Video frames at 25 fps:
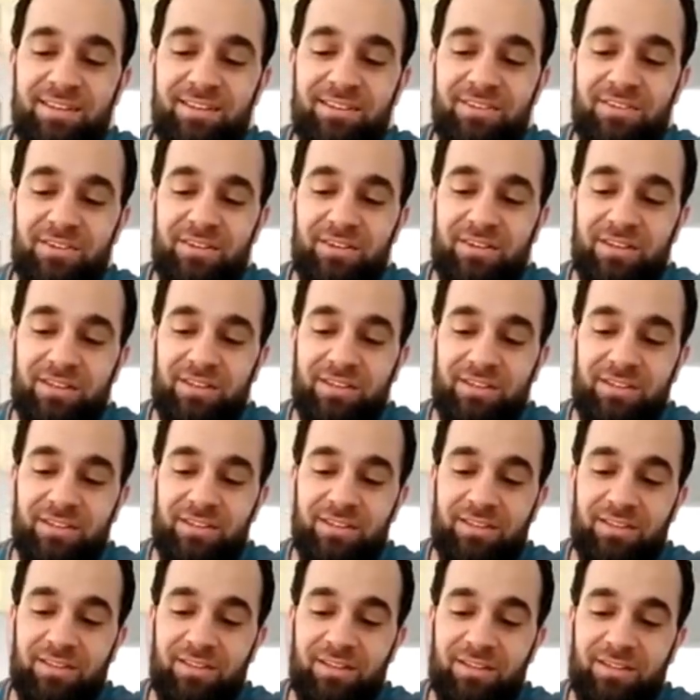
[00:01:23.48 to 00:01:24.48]
Trying to
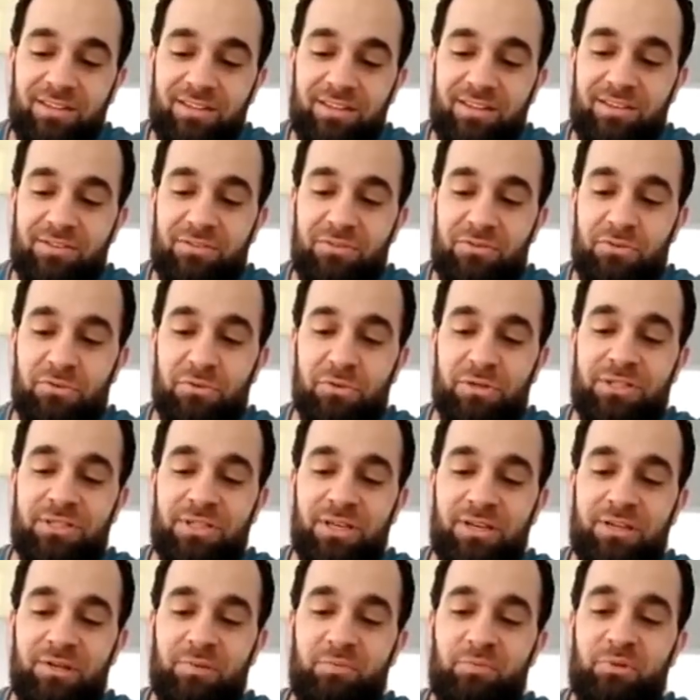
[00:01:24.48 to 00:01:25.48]
get, not to get too
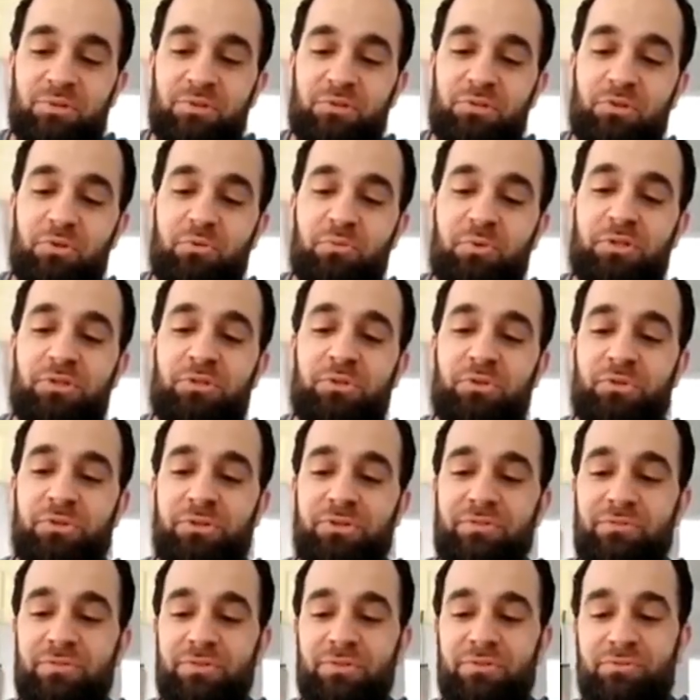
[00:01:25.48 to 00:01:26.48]
excited and put too much
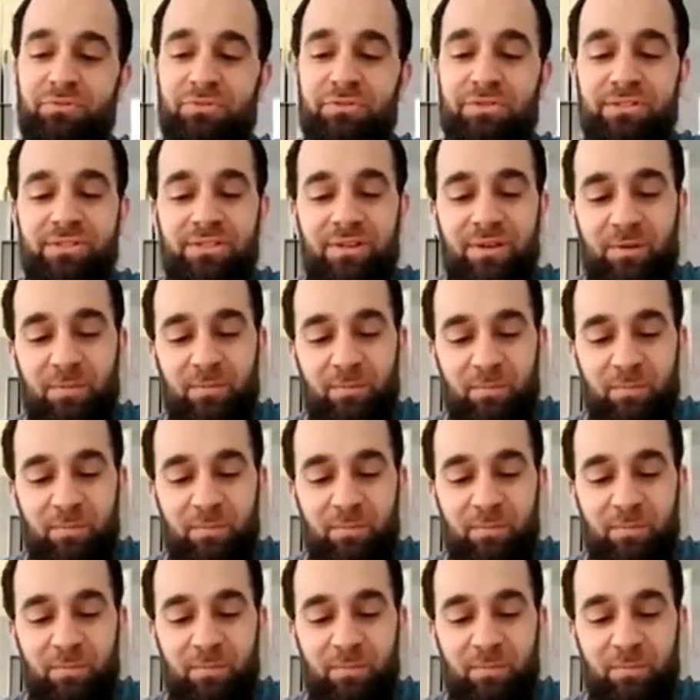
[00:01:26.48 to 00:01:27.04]
oil for the first time.